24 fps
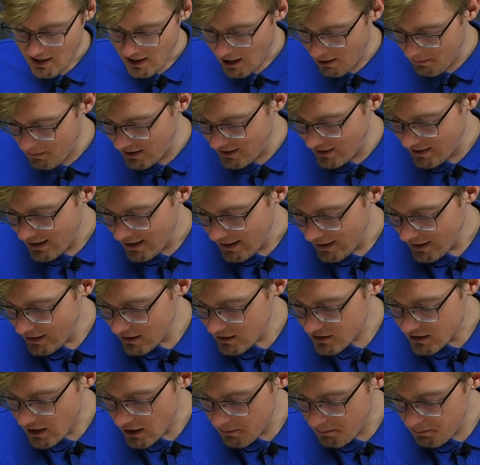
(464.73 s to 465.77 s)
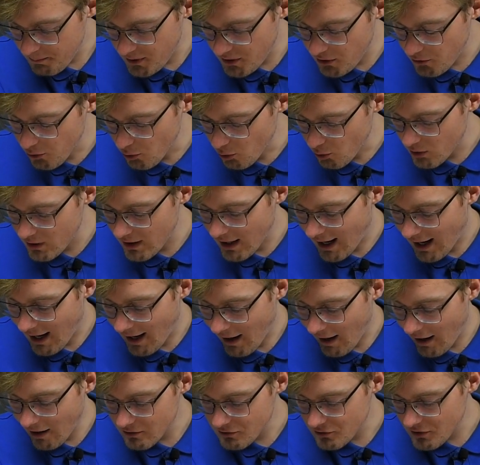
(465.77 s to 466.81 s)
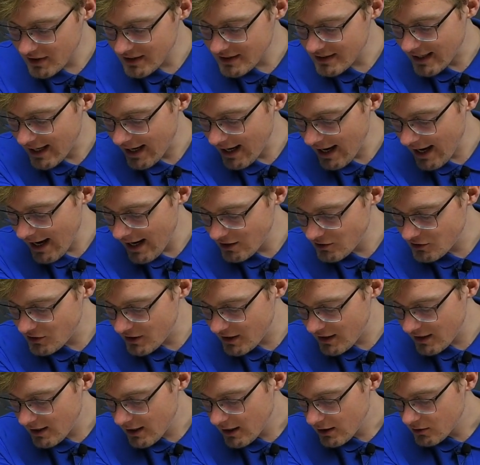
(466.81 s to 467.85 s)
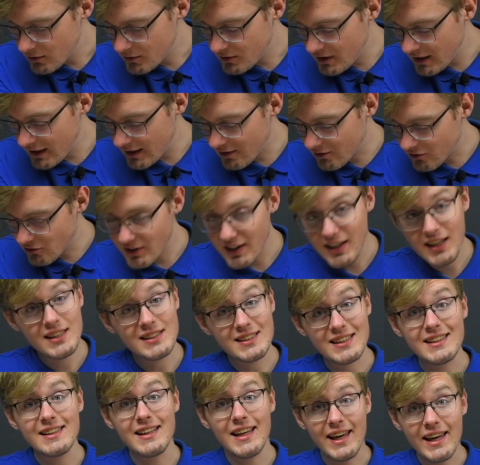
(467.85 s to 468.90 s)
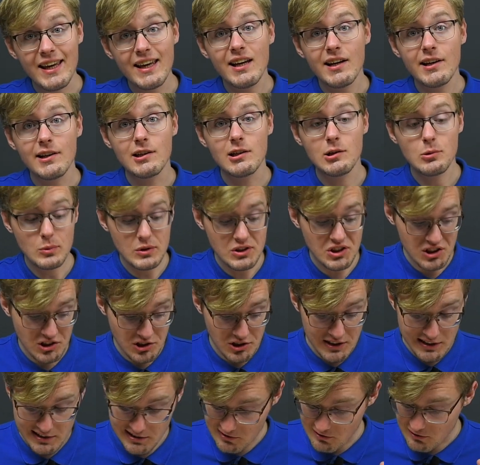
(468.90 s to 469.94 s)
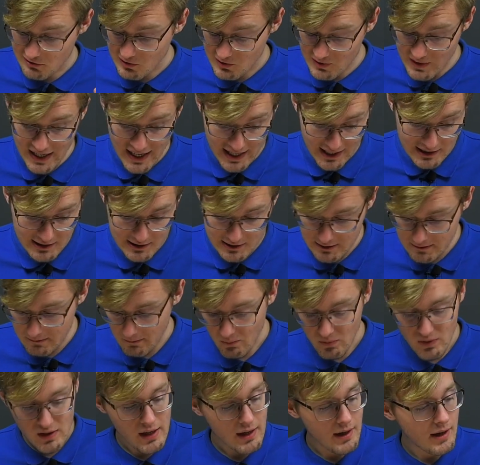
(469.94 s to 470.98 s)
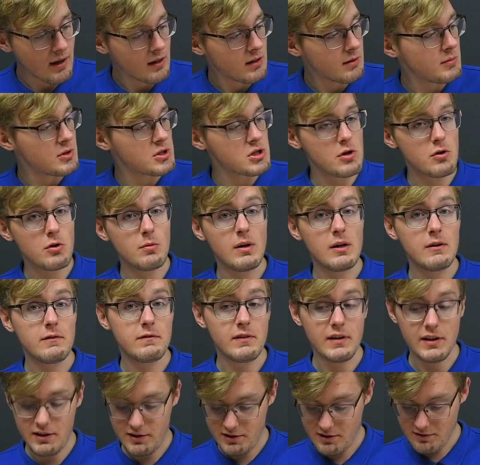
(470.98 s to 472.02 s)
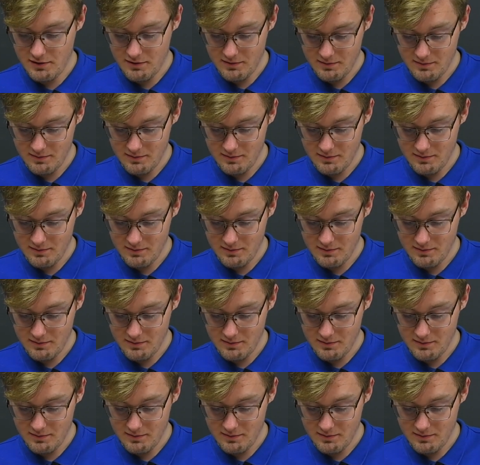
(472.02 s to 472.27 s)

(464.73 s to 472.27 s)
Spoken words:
I mean, it's a pure 180 degrees in here, which is just great. And let me show you my face.